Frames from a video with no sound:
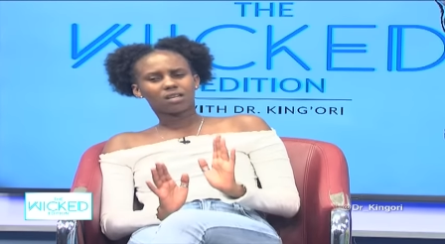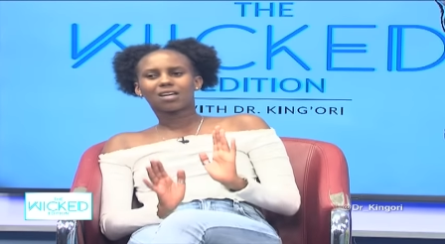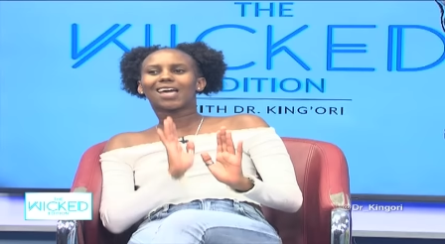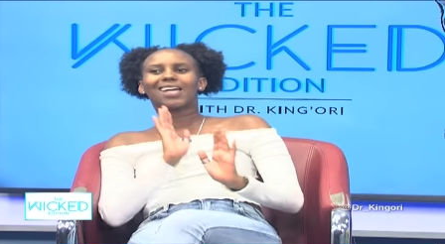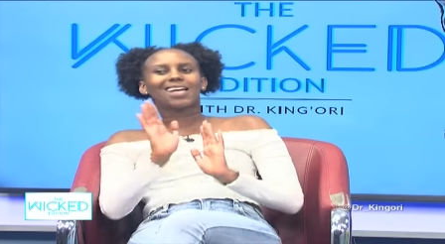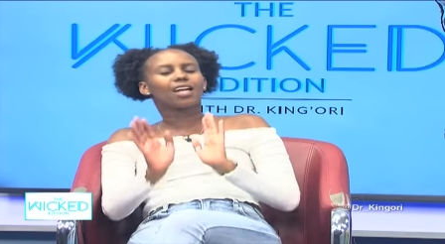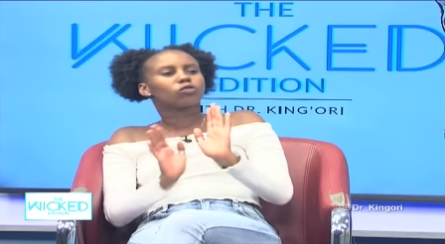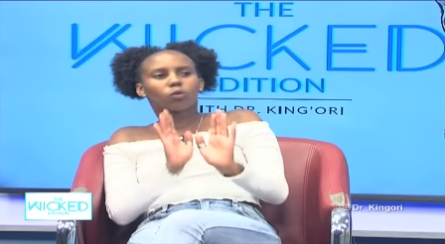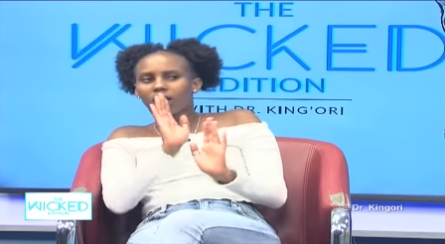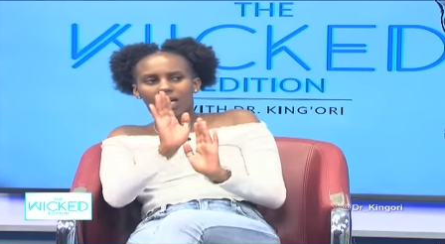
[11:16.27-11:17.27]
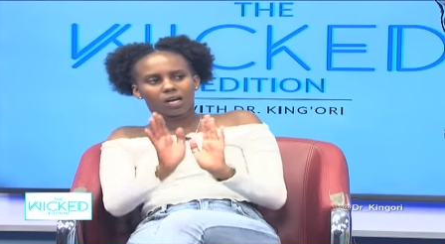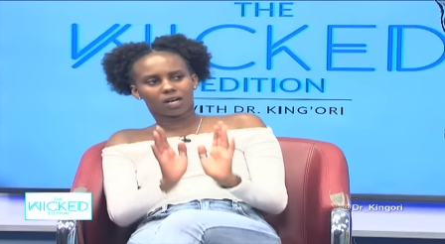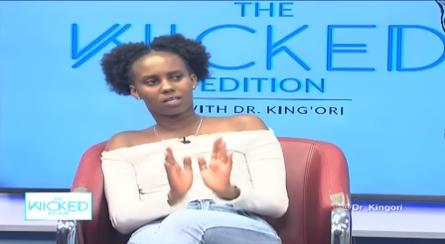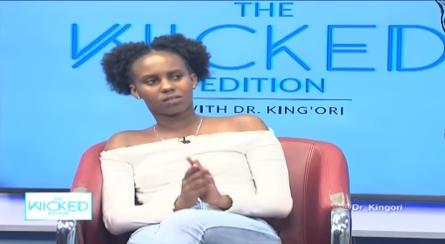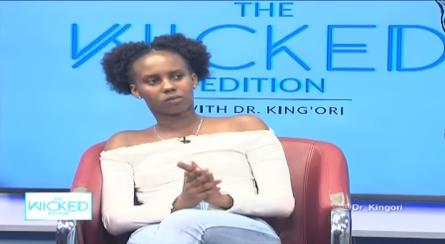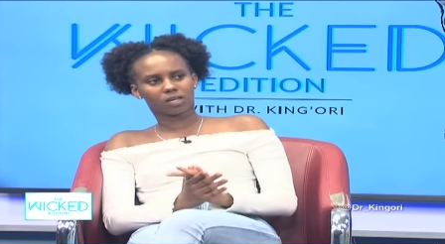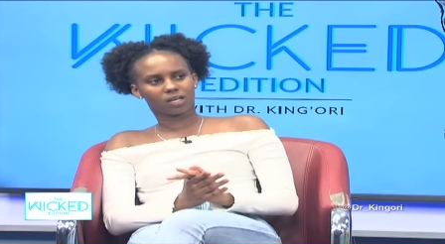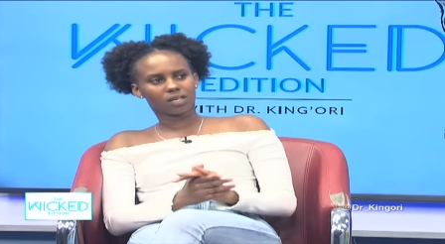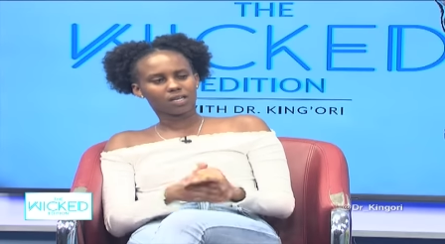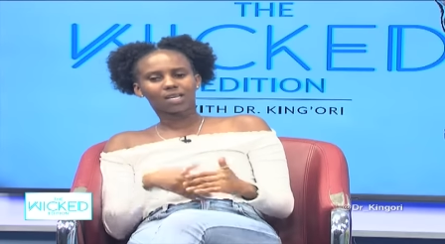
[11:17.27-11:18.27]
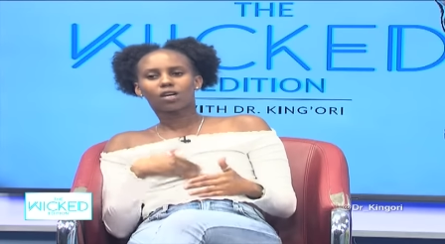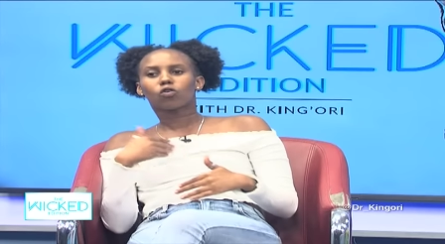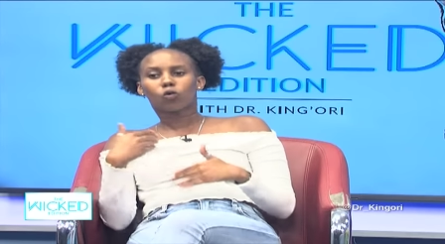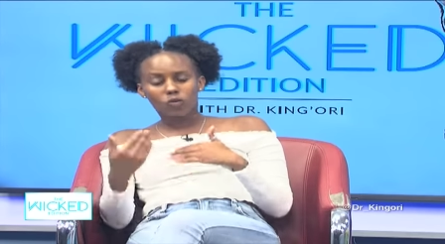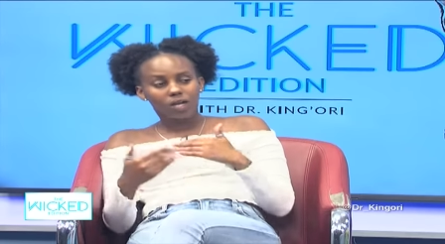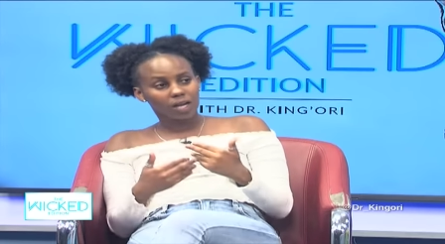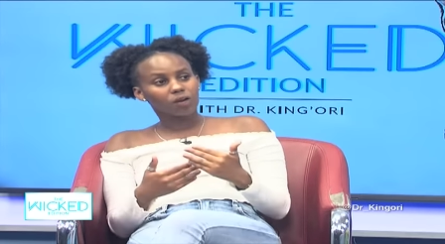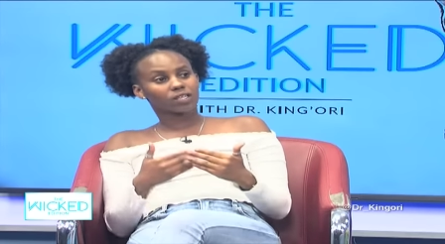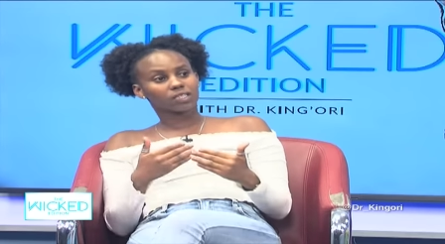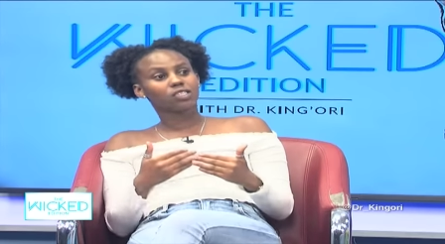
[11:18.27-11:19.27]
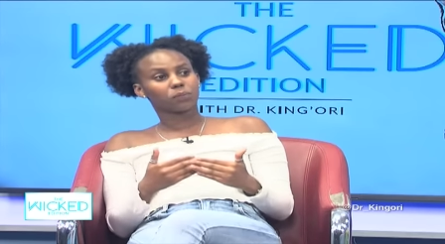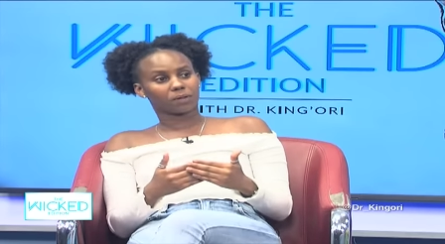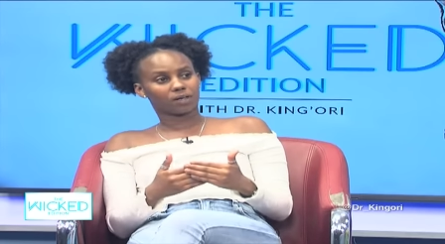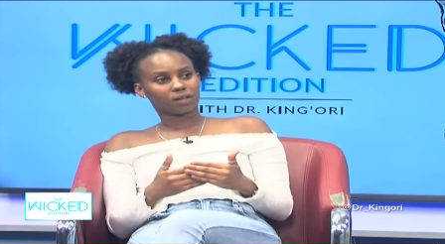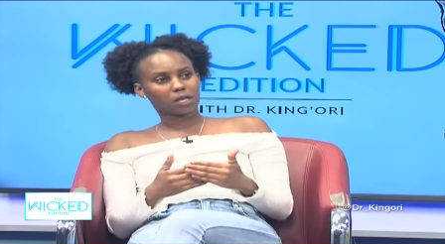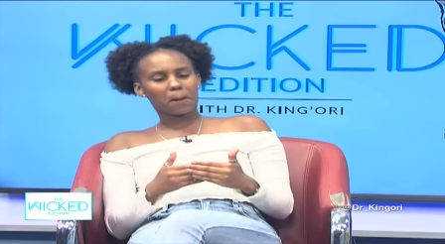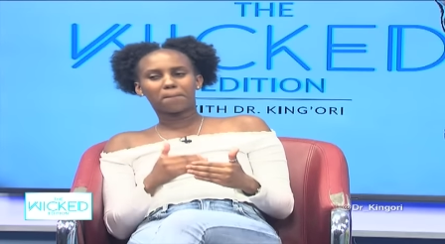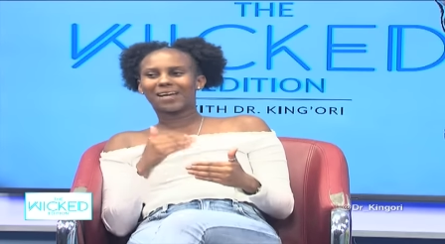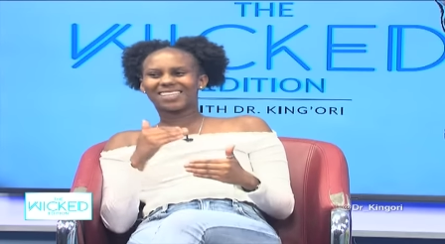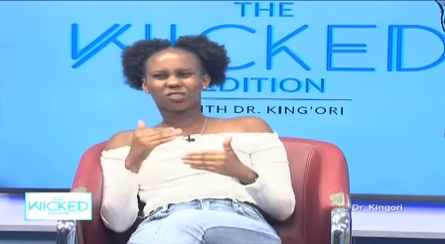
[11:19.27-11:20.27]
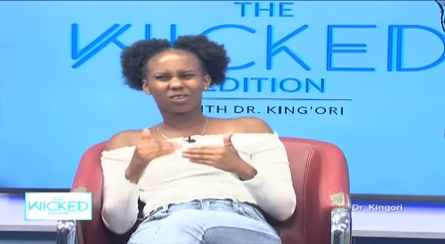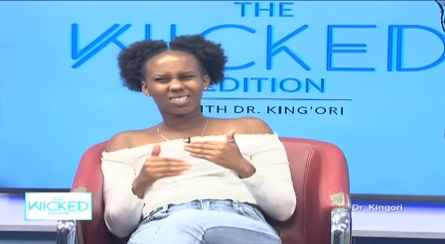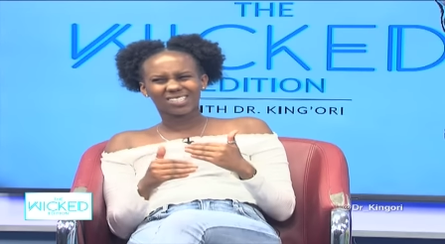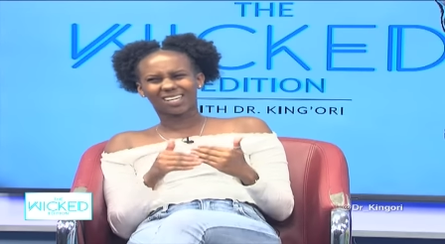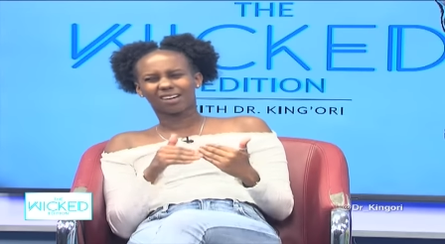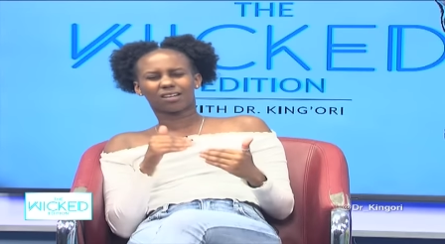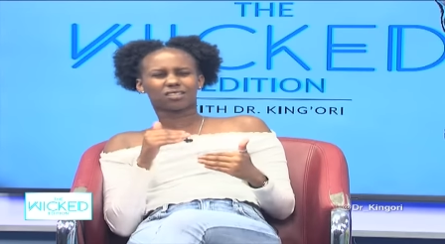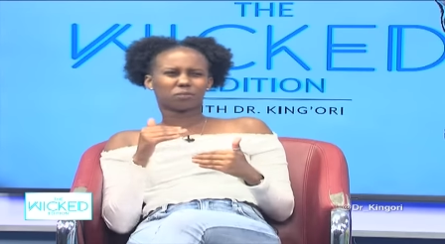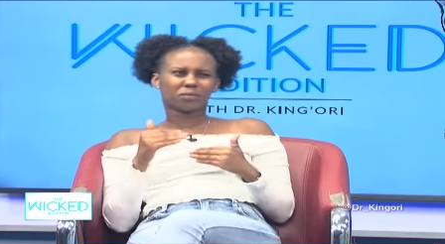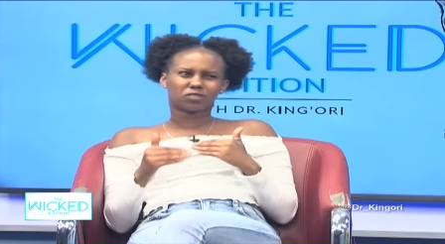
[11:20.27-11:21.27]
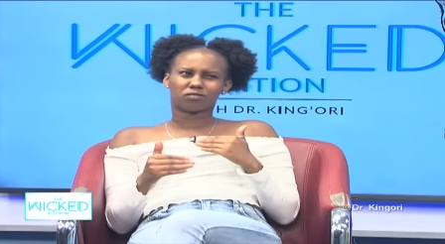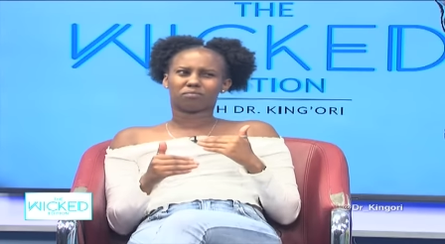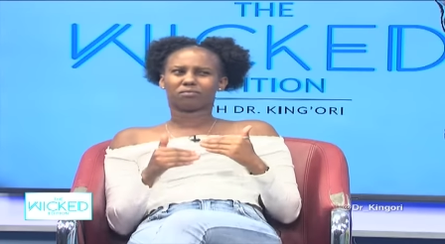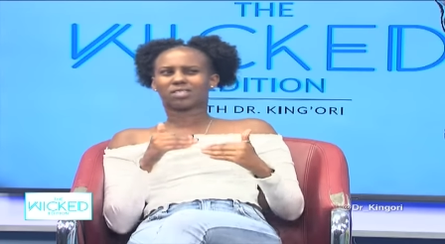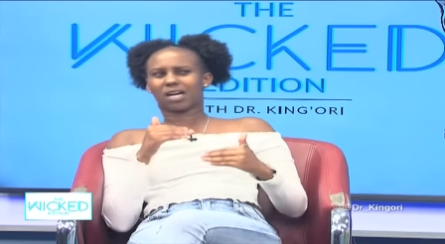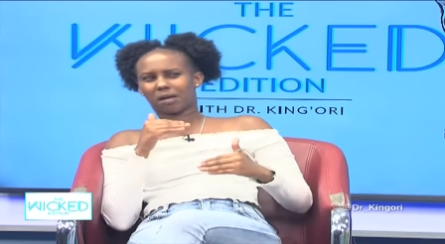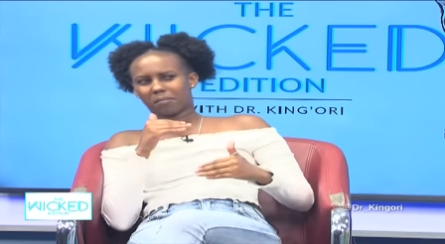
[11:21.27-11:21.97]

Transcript: Endelea tu kukilia kazi, okay? Kukuja nayo utajipa, but it's gonna take a little bit of time,